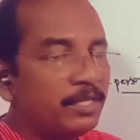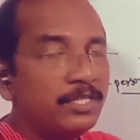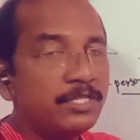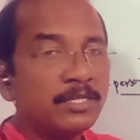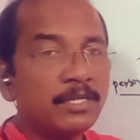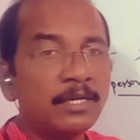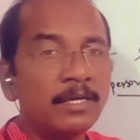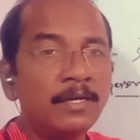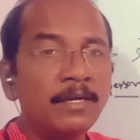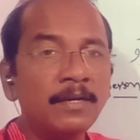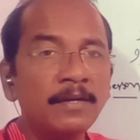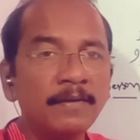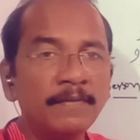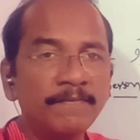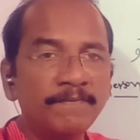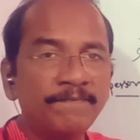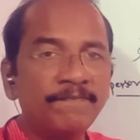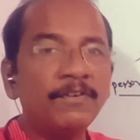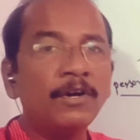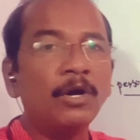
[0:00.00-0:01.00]
These are
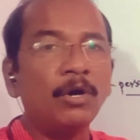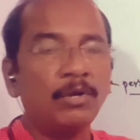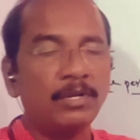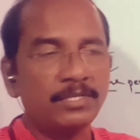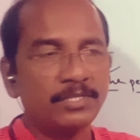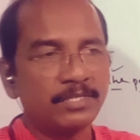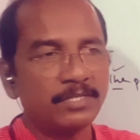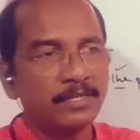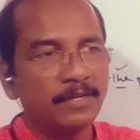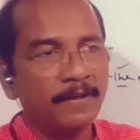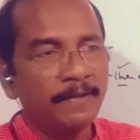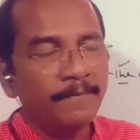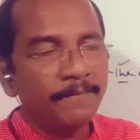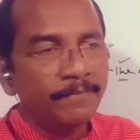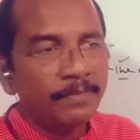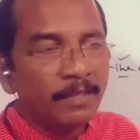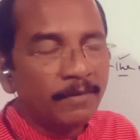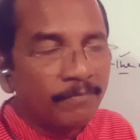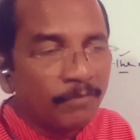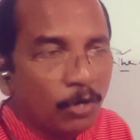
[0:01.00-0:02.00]
vowels.
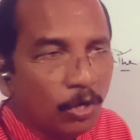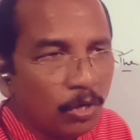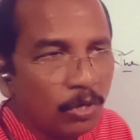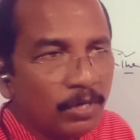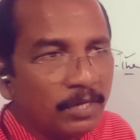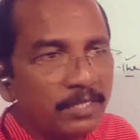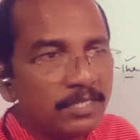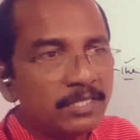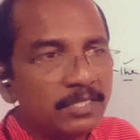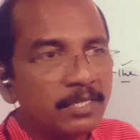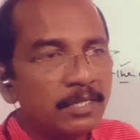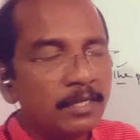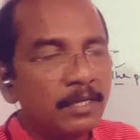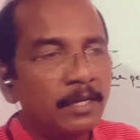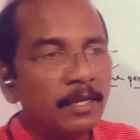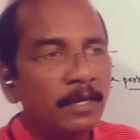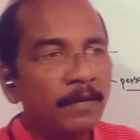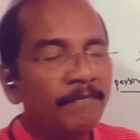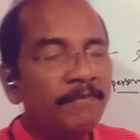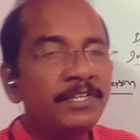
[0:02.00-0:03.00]
The words
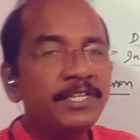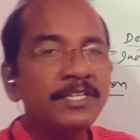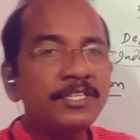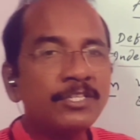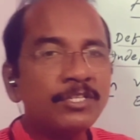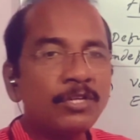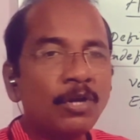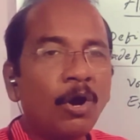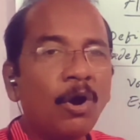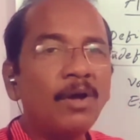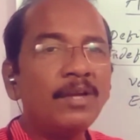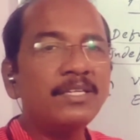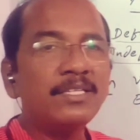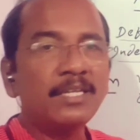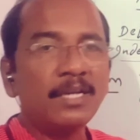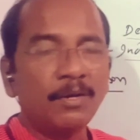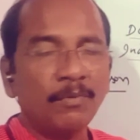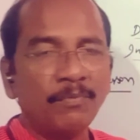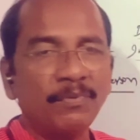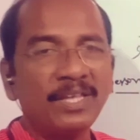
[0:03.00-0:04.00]
which
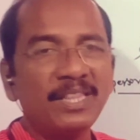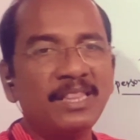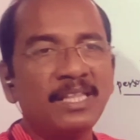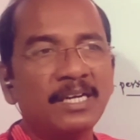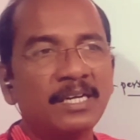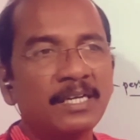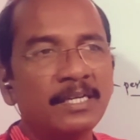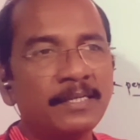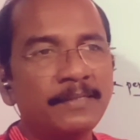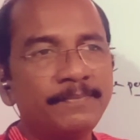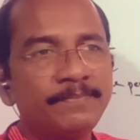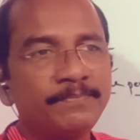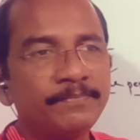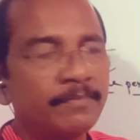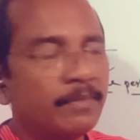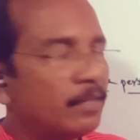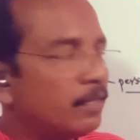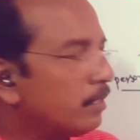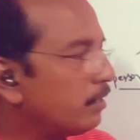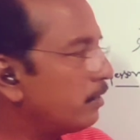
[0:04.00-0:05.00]
start with
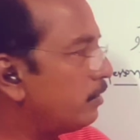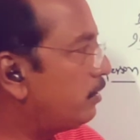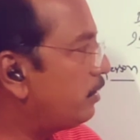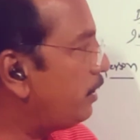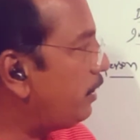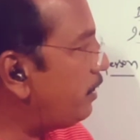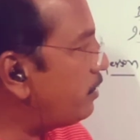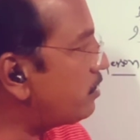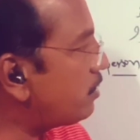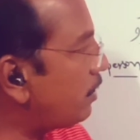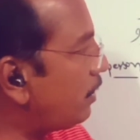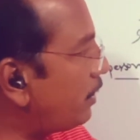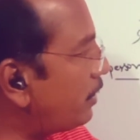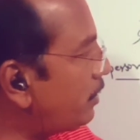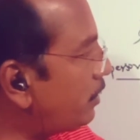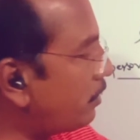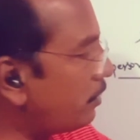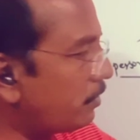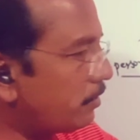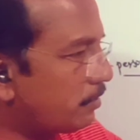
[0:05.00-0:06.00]
these
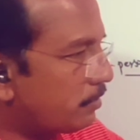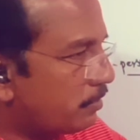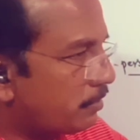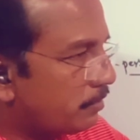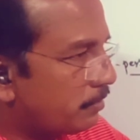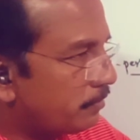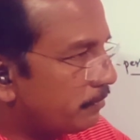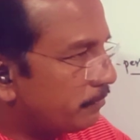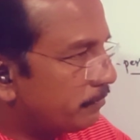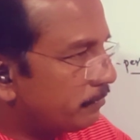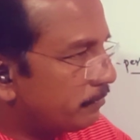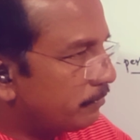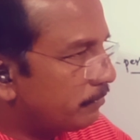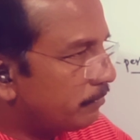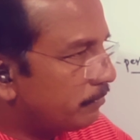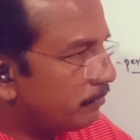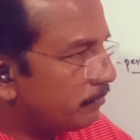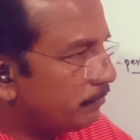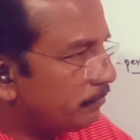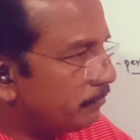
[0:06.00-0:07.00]
letters,
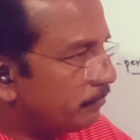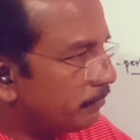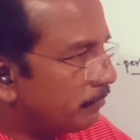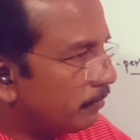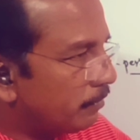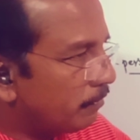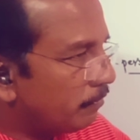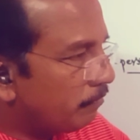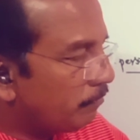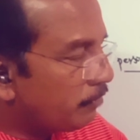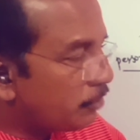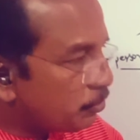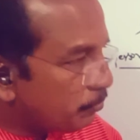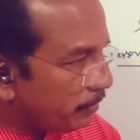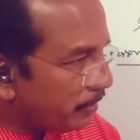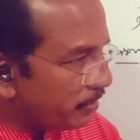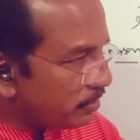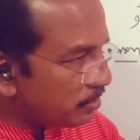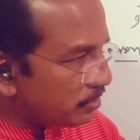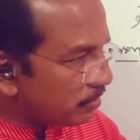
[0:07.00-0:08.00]
which
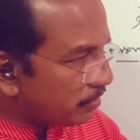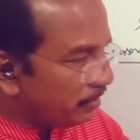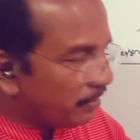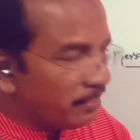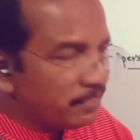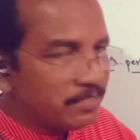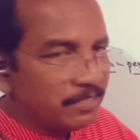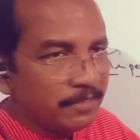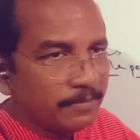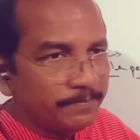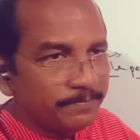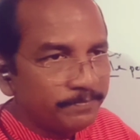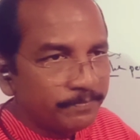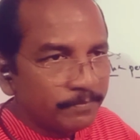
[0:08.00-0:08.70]
means these